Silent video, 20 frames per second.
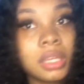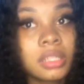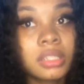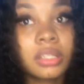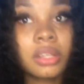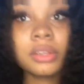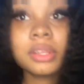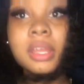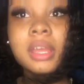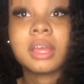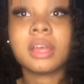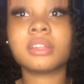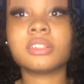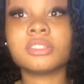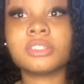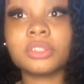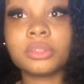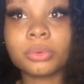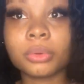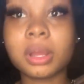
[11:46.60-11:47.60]
So yeah,
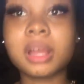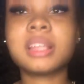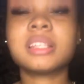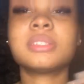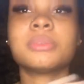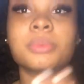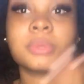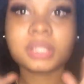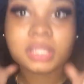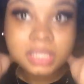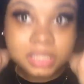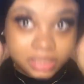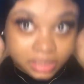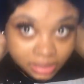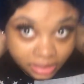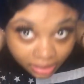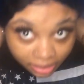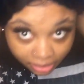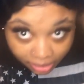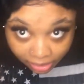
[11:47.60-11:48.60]
do you guys want to
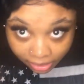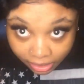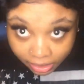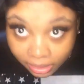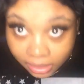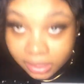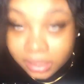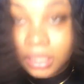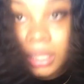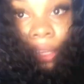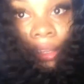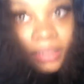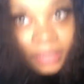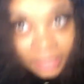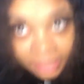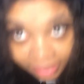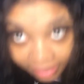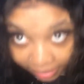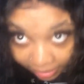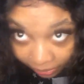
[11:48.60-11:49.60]
see the
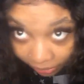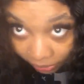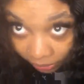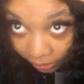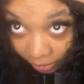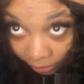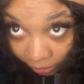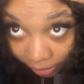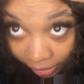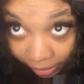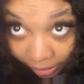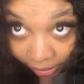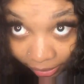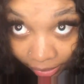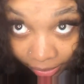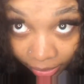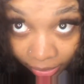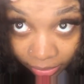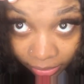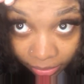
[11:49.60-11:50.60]
length? Okay,
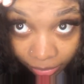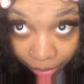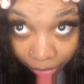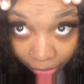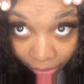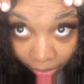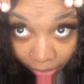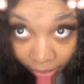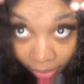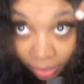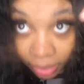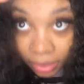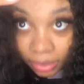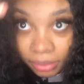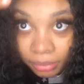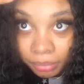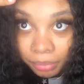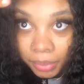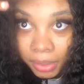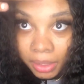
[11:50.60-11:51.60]
the part,
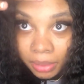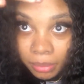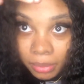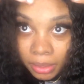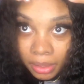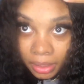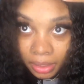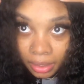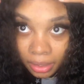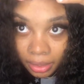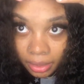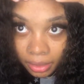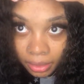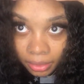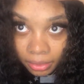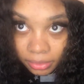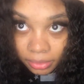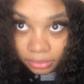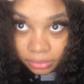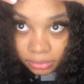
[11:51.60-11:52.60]
baby
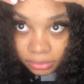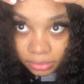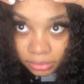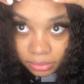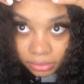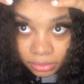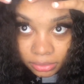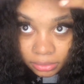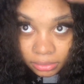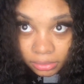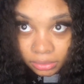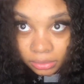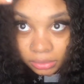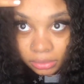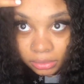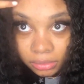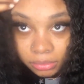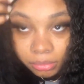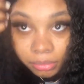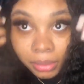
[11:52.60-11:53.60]
hairs.
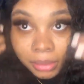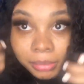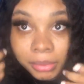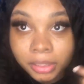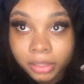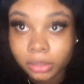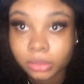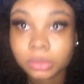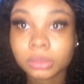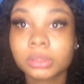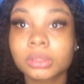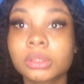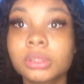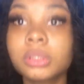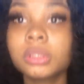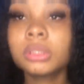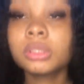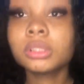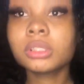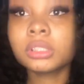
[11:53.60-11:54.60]
Baby hairs are
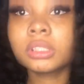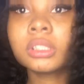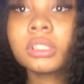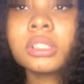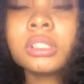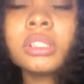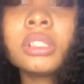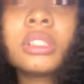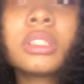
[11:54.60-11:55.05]
good.